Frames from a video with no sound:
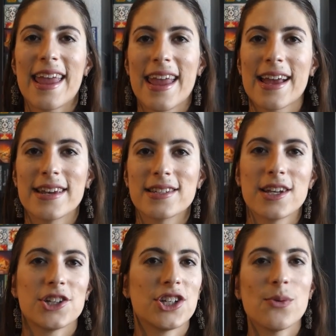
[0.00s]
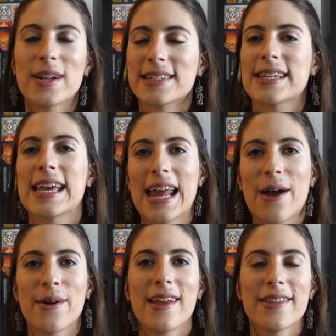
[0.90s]
And she wants to get
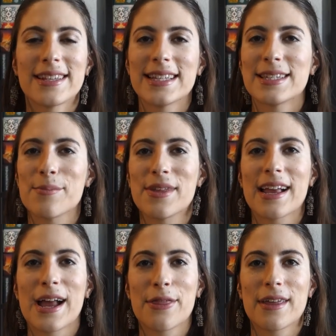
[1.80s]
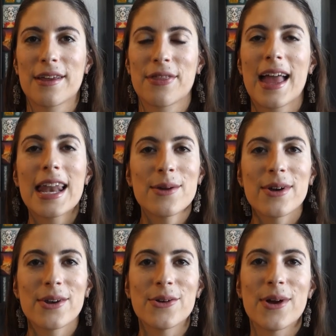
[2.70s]
out. This is something I think that
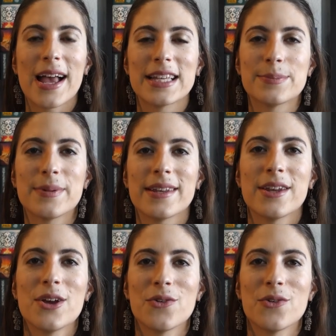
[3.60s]
anyone who has been